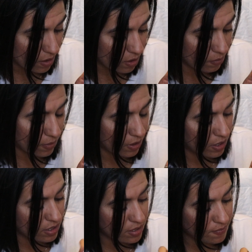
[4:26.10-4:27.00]
oh, there it
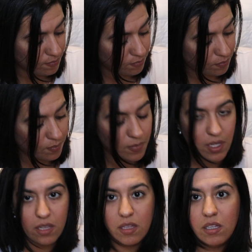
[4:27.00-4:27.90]
is,
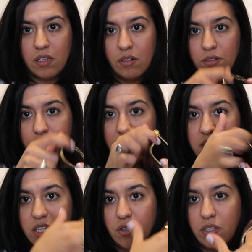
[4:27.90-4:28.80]
the little
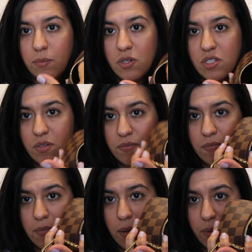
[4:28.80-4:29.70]
serial numbers
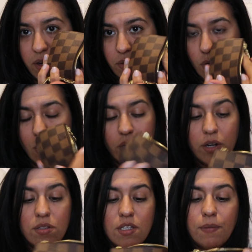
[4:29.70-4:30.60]
up here in the
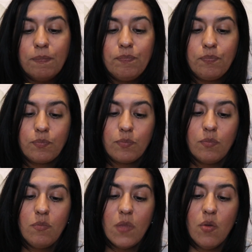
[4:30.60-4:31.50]
corner. So
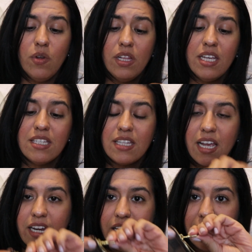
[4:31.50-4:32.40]
really
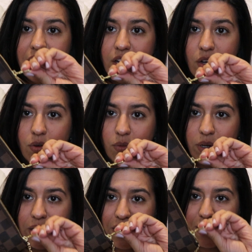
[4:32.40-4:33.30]
excited,
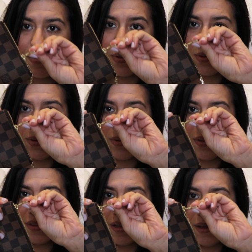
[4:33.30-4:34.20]
really smooth
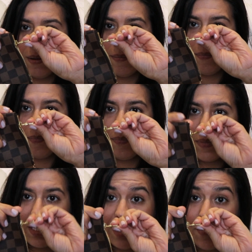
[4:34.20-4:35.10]

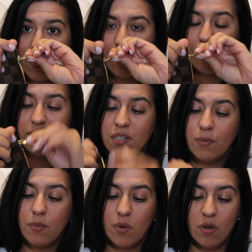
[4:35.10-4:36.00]

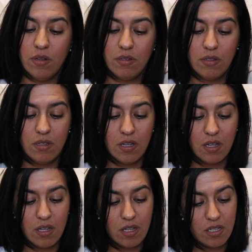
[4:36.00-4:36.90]
zipper pull,
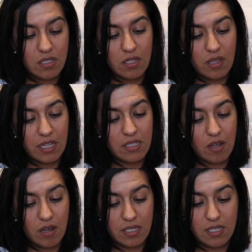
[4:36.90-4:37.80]
so that's
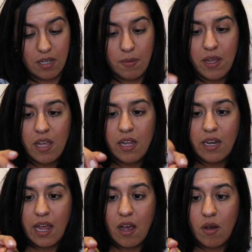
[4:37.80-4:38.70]
awesome.
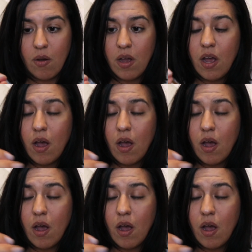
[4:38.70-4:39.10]
Now